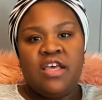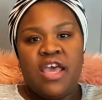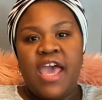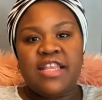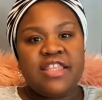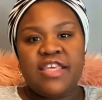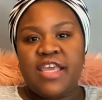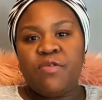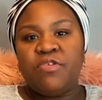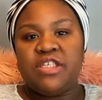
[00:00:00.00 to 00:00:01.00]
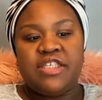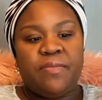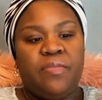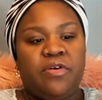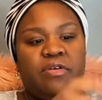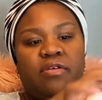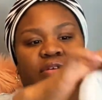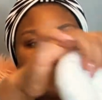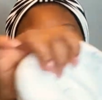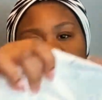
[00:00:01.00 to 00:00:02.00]
anything with zipper.
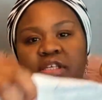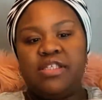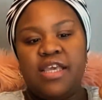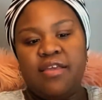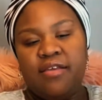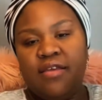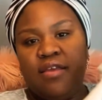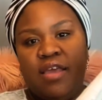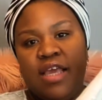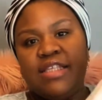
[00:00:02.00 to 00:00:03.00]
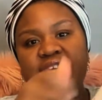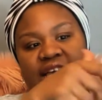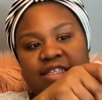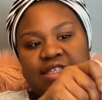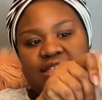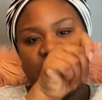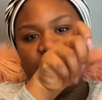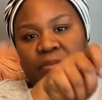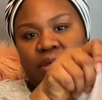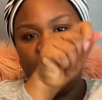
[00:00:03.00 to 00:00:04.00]
You see, it has a zip